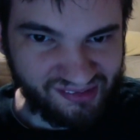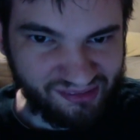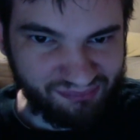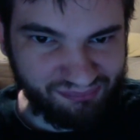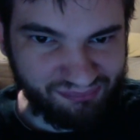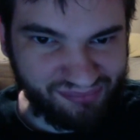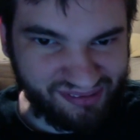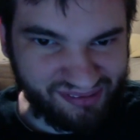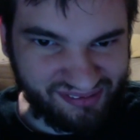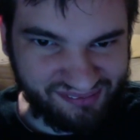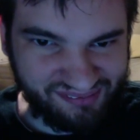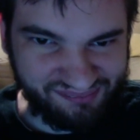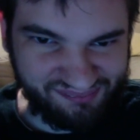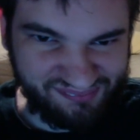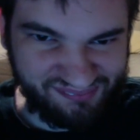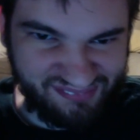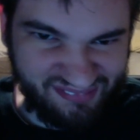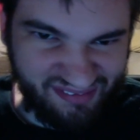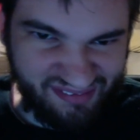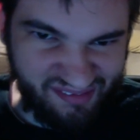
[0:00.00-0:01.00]
But
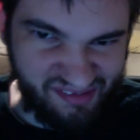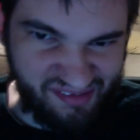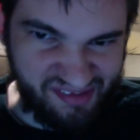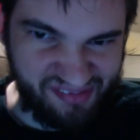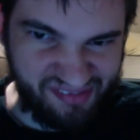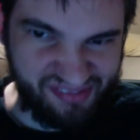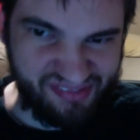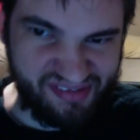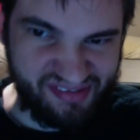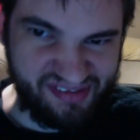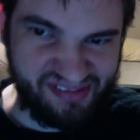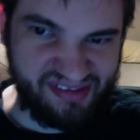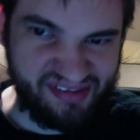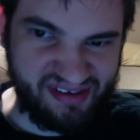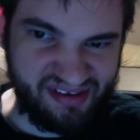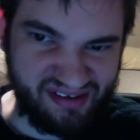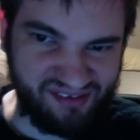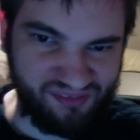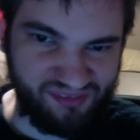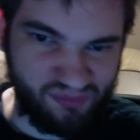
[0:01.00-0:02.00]
in the
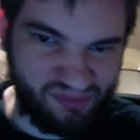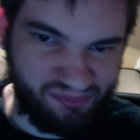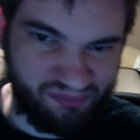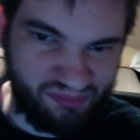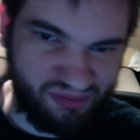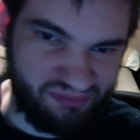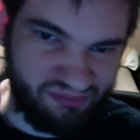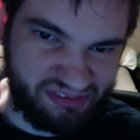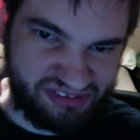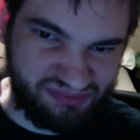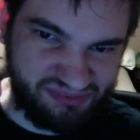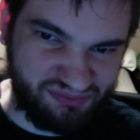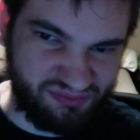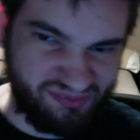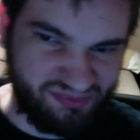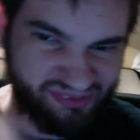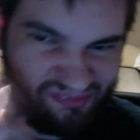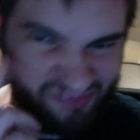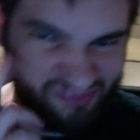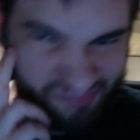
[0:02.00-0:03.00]
end, what pretty much
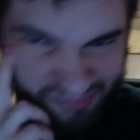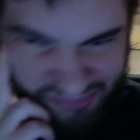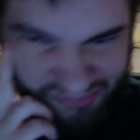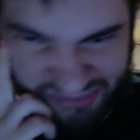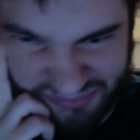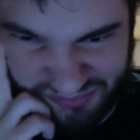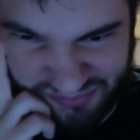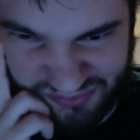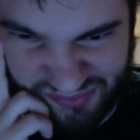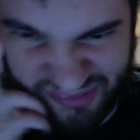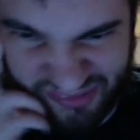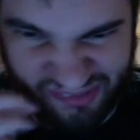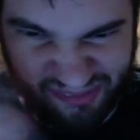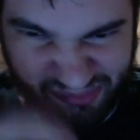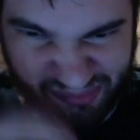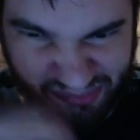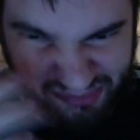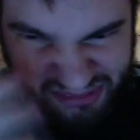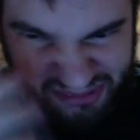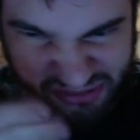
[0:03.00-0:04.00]

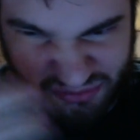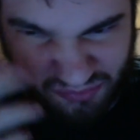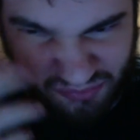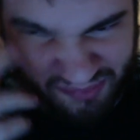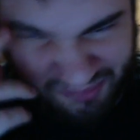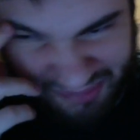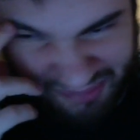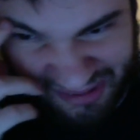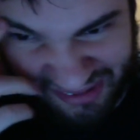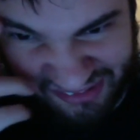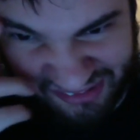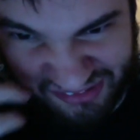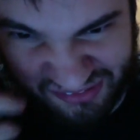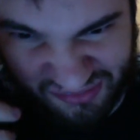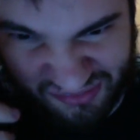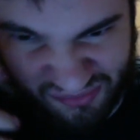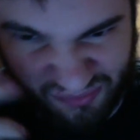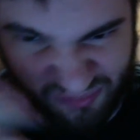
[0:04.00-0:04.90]
drew me back, I